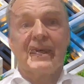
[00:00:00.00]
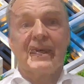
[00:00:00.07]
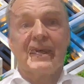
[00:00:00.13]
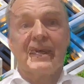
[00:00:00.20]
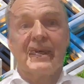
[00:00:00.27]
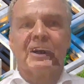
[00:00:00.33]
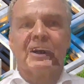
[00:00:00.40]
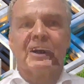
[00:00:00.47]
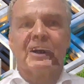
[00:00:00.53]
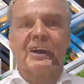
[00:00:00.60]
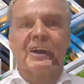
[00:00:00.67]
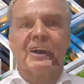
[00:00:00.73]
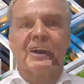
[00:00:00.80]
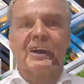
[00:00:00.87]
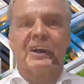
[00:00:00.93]

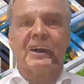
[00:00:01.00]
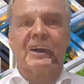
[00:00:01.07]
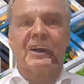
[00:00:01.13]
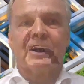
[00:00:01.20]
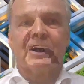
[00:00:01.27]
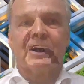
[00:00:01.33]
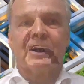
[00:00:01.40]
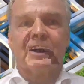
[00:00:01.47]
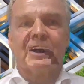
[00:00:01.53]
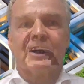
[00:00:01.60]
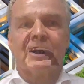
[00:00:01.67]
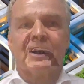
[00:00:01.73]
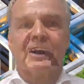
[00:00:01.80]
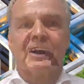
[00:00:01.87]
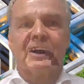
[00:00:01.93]

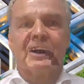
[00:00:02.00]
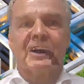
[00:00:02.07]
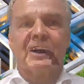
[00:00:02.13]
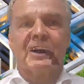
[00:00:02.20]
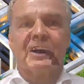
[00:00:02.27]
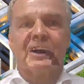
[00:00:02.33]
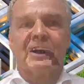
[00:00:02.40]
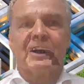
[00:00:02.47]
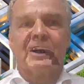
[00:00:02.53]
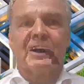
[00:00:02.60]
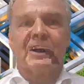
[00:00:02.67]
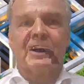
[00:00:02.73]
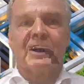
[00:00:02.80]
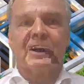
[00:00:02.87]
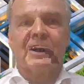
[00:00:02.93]

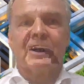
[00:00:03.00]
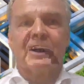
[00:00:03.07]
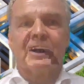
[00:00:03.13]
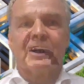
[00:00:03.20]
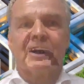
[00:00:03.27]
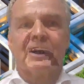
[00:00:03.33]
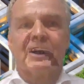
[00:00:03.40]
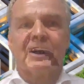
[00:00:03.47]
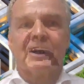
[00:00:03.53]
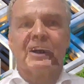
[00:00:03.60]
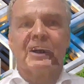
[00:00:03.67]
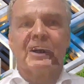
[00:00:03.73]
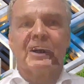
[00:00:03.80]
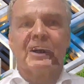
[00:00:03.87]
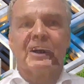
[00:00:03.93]

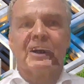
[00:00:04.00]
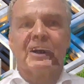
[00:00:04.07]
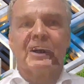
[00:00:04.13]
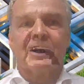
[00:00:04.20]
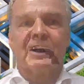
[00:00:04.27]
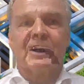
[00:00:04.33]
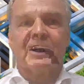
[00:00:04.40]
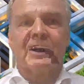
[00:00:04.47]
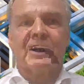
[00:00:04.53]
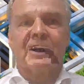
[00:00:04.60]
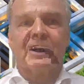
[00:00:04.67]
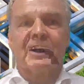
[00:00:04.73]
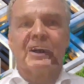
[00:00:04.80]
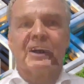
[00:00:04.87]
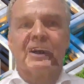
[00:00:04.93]

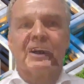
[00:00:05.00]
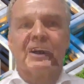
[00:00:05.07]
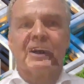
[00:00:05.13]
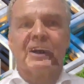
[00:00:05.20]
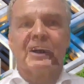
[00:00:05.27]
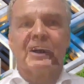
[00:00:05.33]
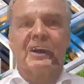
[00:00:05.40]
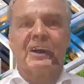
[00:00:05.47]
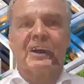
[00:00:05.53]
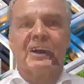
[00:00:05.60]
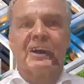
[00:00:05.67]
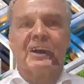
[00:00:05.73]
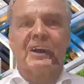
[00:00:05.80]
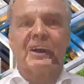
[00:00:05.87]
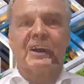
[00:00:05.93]

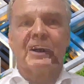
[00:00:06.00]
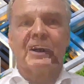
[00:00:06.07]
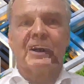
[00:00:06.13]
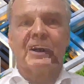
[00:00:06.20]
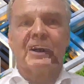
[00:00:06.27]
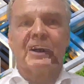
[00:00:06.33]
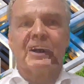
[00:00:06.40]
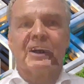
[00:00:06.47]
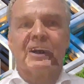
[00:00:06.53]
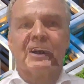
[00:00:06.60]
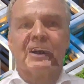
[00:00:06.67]
(no one is talking)